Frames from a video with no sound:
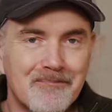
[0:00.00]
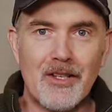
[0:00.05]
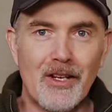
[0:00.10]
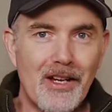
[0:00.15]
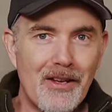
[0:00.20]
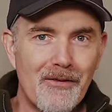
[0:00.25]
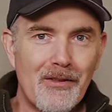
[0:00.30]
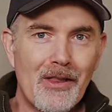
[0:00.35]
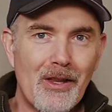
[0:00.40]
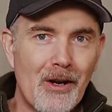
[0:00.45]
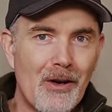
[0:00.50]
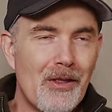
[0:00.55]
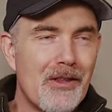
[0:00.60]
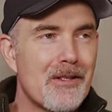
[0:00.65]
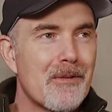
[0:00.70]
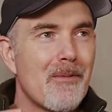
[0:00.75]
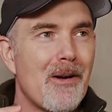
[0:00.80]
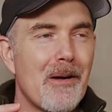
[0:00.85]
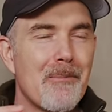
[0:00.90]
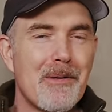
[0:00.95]
So even though
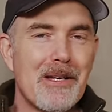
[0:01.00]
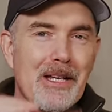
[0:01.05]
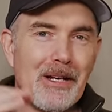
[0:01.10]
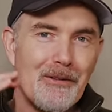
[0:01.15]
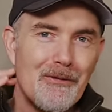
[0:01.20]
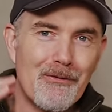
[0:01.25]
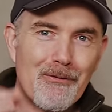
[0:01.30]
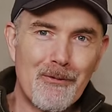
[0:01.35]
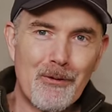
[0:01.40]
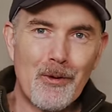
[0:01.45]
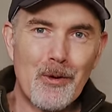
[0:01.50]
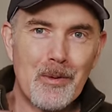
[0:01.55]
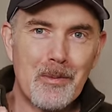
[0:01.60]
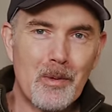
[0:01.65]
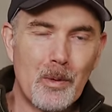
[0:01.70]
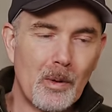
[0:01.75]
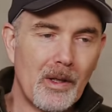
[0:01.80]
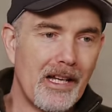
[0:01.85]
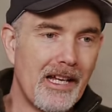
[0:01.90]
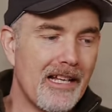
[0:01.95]
this might be an
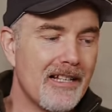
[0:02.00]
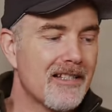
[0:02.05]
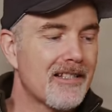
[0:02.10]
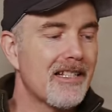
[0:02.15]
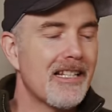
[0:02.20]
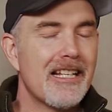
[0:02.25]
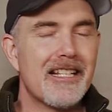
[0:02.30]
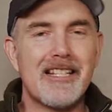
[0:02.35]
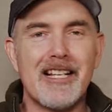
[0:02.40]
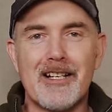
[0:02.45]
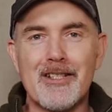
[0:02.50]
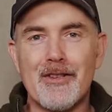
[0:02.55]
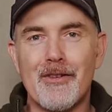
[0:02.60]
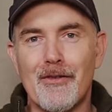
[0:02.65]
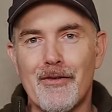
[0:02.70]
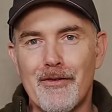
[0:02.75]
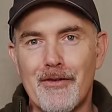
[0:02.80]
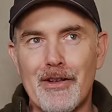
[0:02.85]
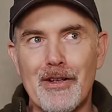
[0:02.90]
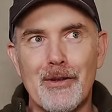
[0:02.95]
affordable lens, it
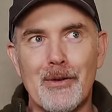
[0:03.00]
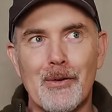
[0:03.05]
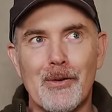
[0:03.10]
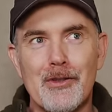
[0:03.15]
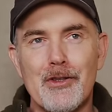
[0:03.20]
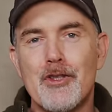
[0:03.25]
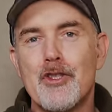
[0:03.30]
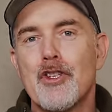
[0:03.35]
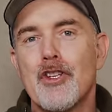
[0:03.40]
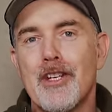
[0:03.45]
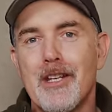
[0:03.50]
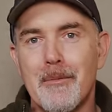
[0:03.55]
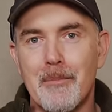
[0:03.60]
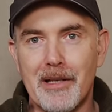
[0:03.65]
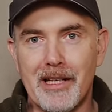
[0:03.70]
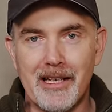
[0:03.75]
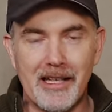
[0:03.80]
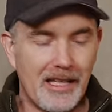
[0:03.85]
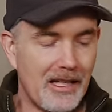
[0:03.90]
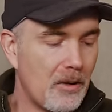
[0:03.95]
doesn't feel cheap
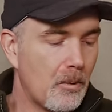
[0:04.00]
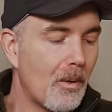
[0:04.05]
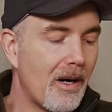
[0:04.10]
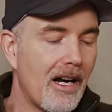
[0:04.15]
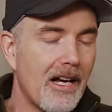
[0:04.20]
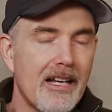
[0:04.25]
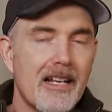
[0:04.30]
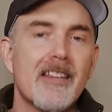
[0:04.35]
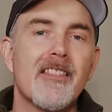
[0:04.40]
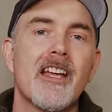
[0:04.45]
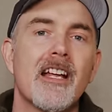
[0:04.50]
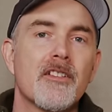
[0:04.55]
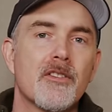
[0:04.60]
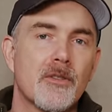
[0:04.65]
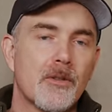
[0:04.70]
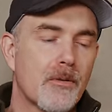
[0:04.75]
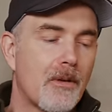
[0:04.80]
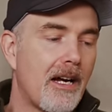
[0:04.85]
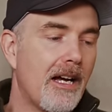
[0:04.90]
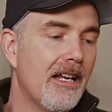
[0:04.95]
in any way, and
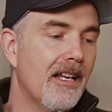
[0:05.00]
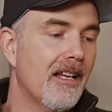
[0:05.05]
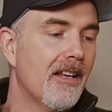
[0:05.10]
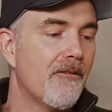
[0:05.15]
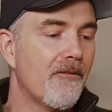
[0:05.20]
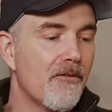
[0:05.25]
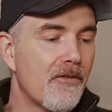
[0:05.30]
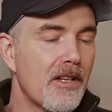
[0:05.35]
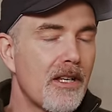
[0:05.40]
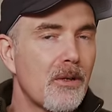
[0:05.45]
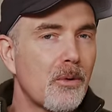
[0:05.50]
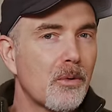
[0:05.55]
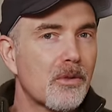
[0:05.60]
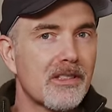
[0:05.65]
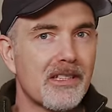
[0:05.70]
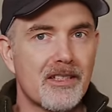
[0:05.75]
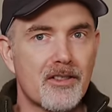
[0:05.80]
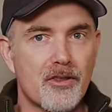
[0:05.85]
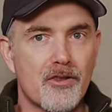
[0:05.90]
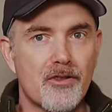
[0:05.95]
that's great. It
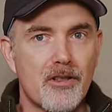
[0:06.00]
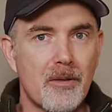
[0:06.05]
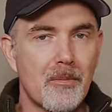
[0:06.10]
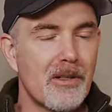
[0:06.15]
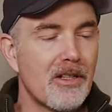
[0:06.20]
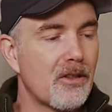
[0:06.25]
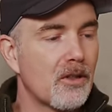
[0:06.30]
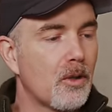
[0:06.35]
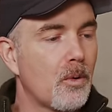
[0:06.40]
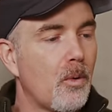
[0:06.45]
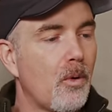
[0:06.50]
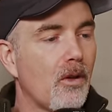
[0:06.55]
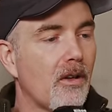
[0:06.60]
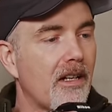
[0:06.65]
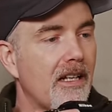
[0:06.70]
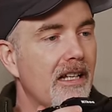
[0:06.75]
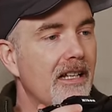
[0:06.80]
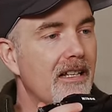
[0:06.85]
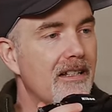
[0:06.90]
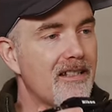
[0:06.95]
feels extremely good
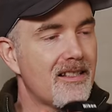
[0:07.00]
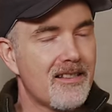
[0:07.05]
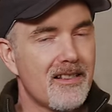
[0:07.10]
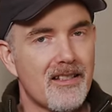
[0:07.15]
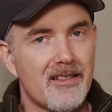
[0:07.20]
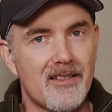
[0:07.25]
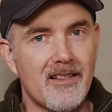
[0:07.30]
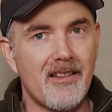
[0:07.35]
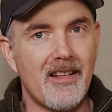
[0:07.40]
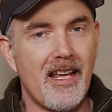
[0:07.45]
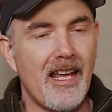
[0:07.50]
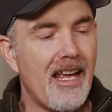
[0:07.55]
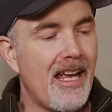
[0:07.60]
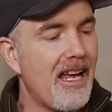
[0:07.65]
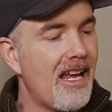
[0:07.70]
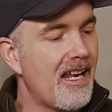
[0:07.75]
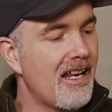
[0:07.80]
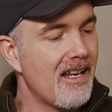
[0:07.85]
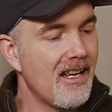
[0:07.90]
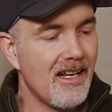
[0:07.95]
quality. It sits in the
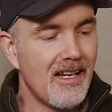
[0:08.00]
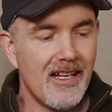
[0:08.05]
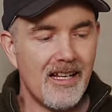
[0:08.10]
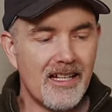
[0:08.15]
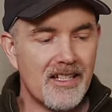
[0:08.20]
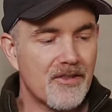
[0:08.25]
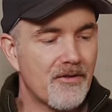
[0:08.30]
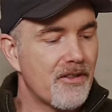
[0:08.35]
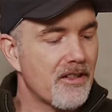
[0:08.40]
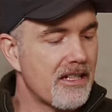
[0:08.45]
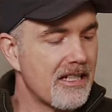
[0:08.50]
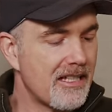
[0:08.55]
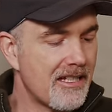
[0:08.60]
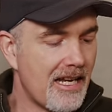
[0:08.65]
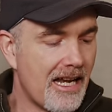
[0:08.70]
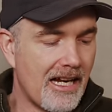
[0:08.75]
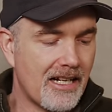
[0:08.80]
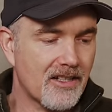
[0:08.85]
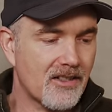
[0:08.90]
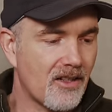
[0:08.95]
hand, it's very
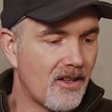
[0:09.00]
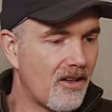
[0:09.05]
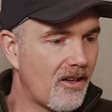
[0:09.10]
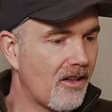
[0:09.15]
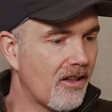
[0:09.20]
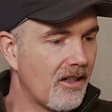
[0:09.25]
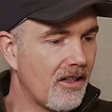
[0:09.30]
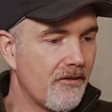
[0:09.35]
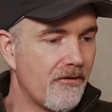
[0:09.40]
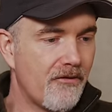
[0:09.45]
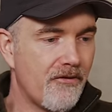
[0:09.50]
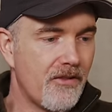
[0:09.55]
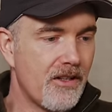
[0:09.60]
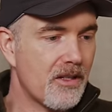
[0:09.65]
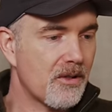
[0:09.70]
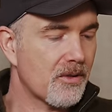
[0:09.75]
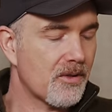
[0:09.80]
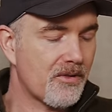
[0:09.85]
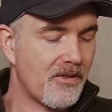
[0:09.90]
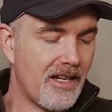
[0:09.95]
tactile, it
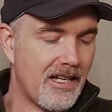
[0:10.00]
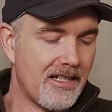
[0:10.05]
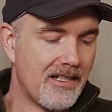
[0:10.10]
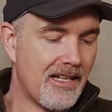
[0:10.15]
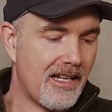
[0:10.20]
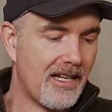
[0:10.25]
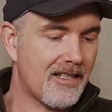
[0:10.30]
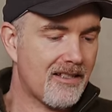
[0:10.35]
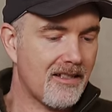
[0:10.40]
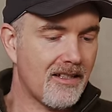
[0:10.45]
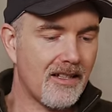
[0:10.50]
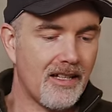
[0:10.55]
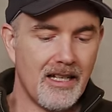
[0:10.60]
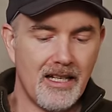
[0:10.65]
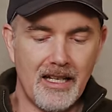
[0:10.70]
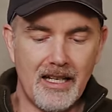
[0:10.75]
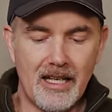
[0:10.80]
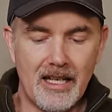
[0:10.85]
feels fantastic.